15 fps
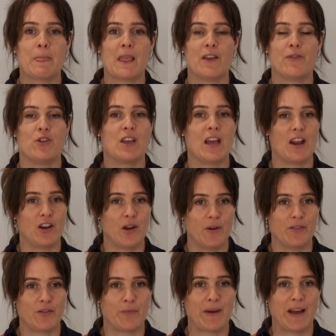If you get no
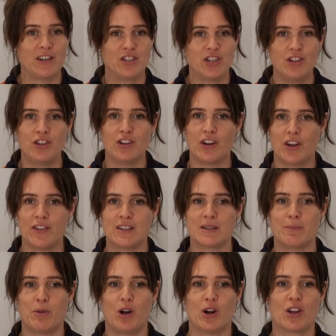information, you know there's
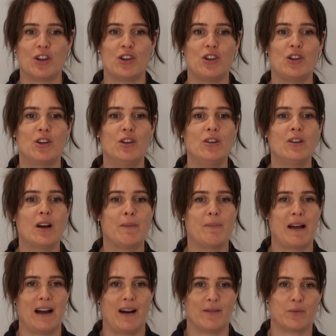a block in you
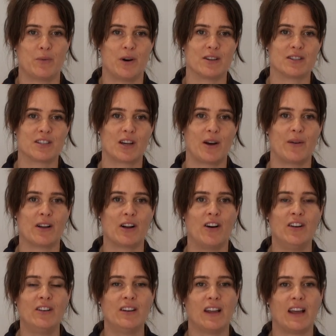about what's going
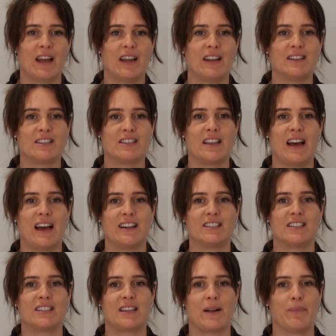on and that
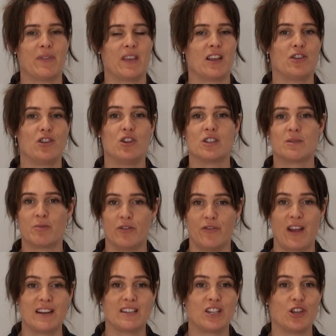something in you is
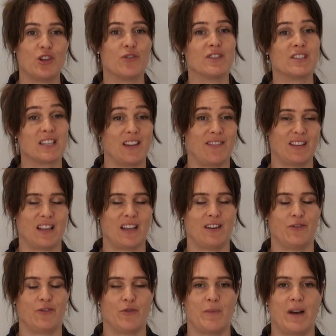preventing you receiving that
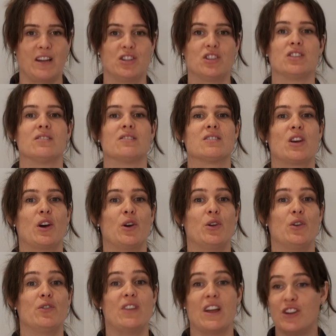information.
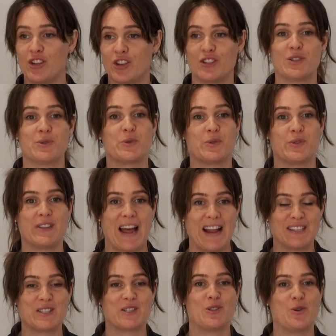So then you can just,
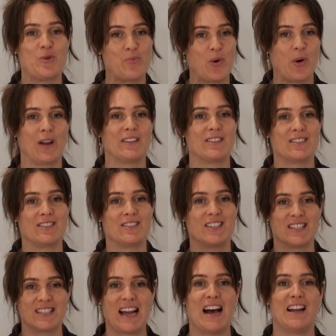that's your point
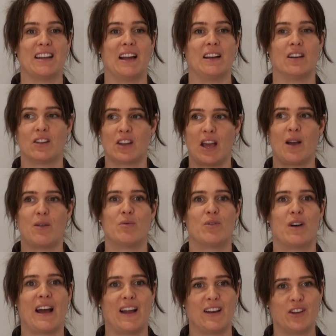to start at. Okay,
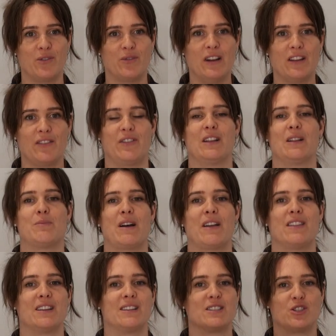well, how do you really feel
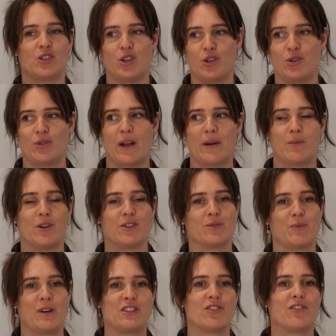about this? Do you, like,
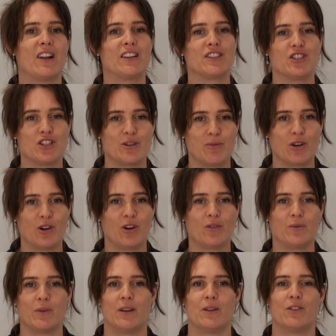what's, where's your relationship at
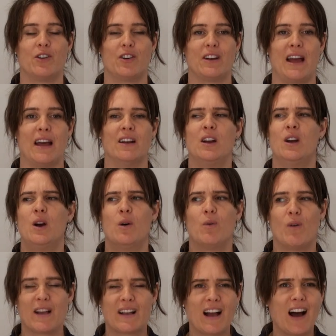God at?
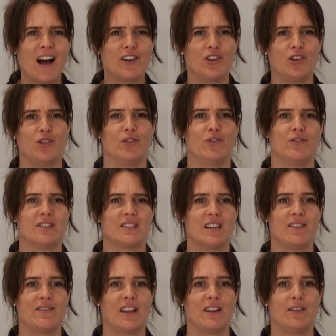Why can't you
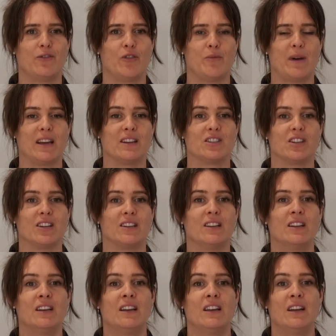receive that information?
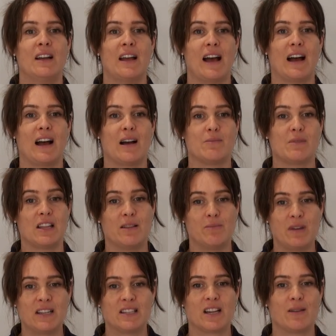In the
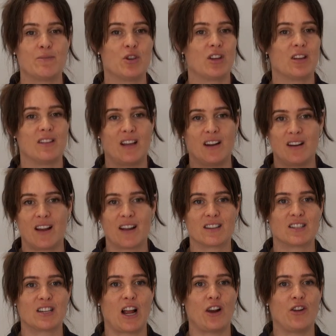meantime, you can then like
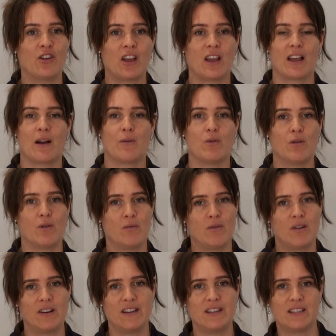start looking at, well,
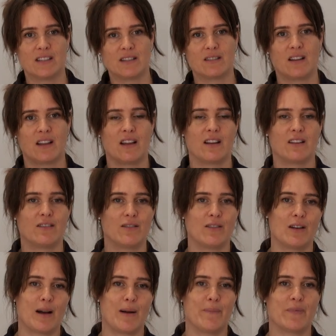what is it,
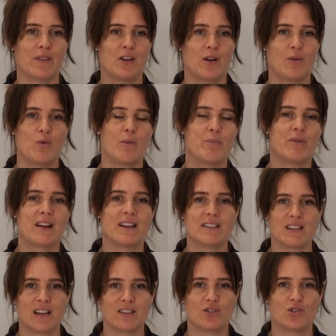you know, what
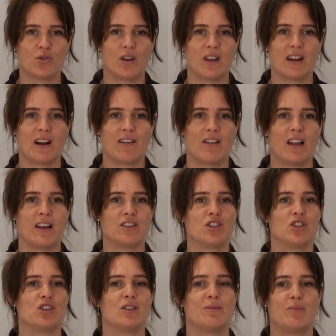brings us joy in our
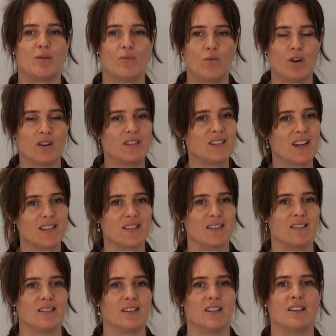relationship and what
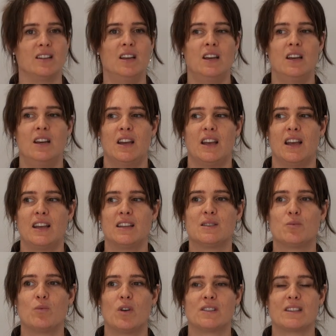doesn't? And
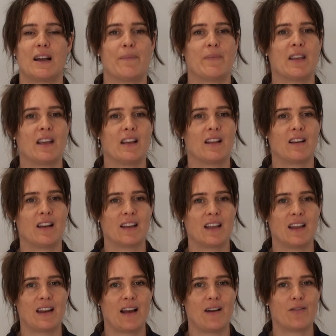is what's happening like
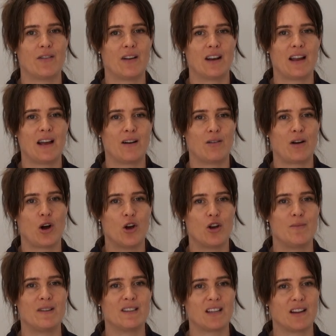in our
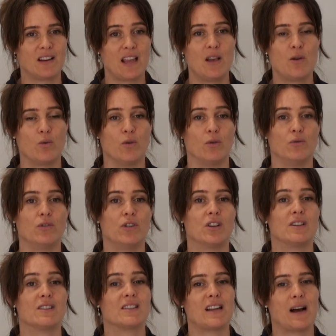home, is it equal? You
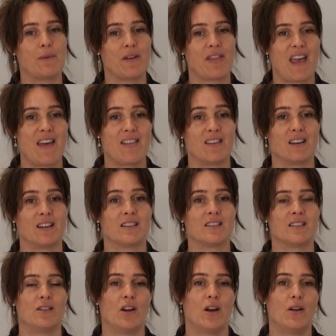can start with
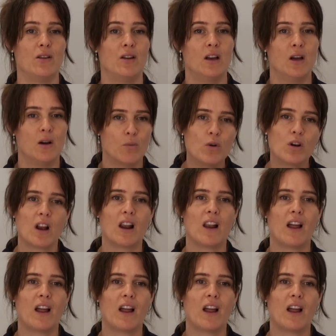ethics, you know, would I